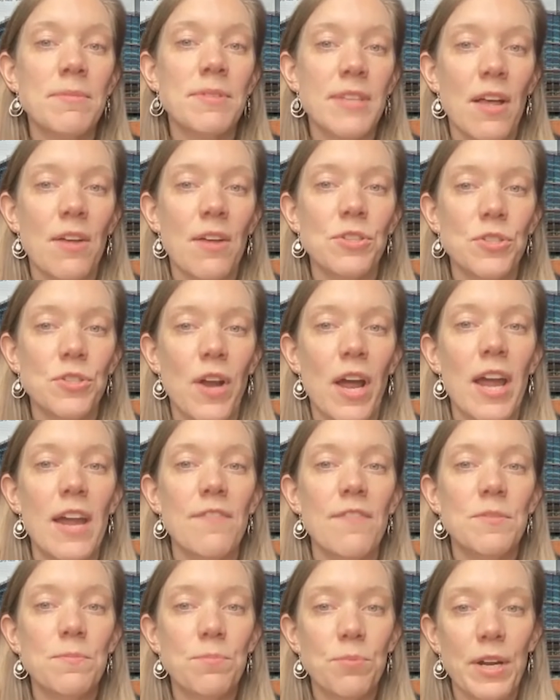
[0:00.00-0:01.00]

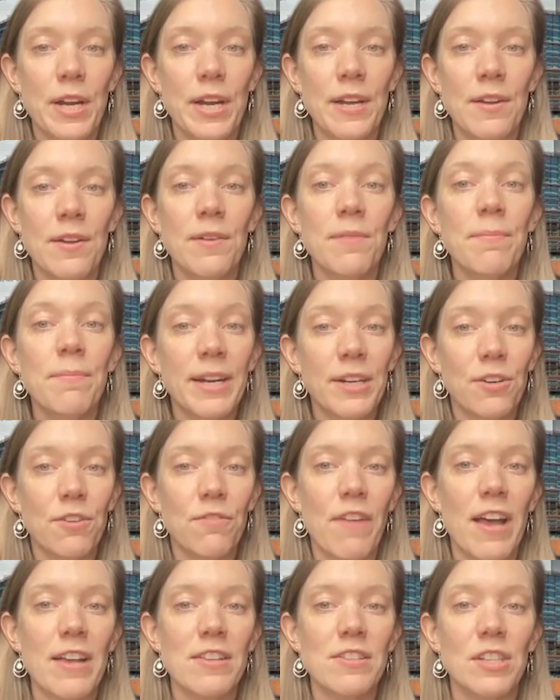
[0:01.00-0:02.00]
cell-derived brain
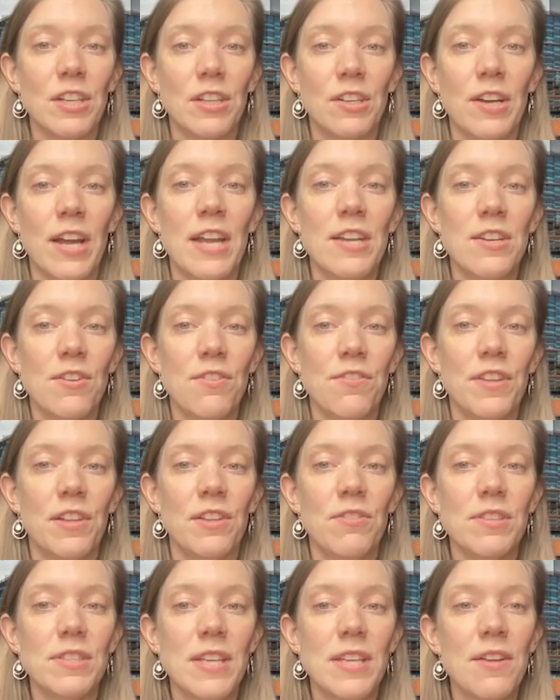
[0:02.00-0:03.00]
microvascular
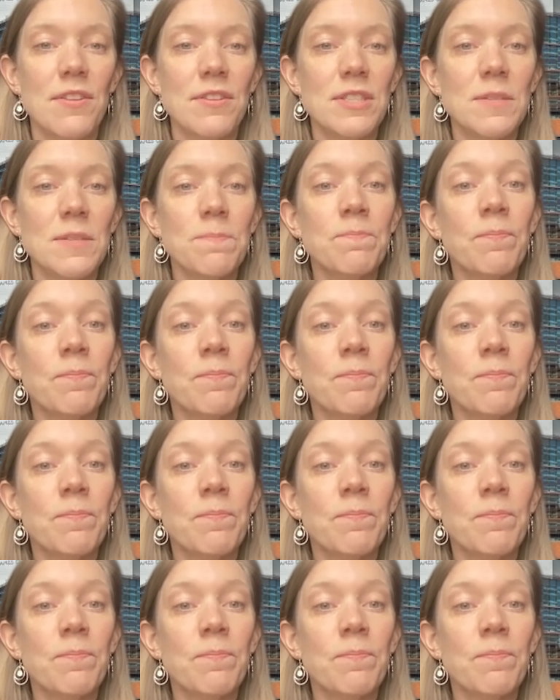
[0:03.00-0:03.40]
endothelial cells.